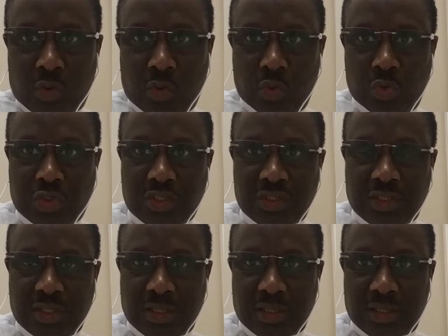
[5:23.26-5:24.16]

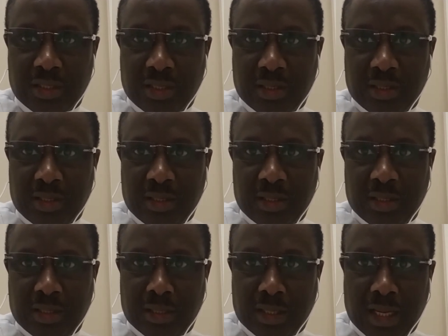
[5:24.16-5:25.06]
whose
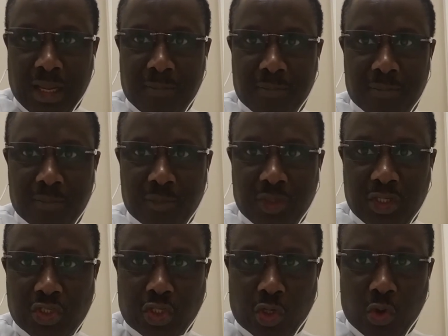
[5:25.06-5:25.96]
name
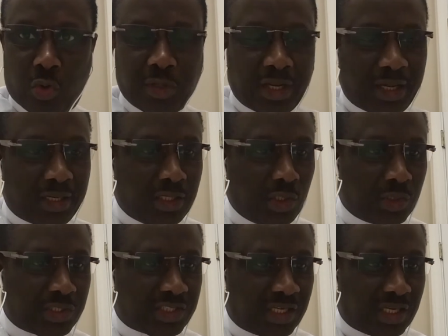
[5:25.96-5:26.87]
is known at the
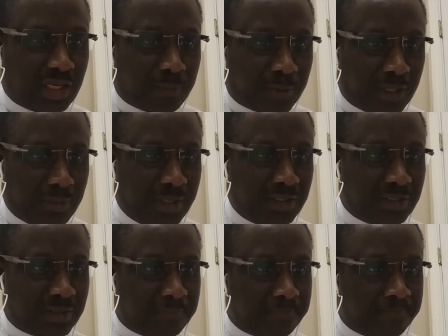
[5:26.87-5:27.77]
U.S. State Department,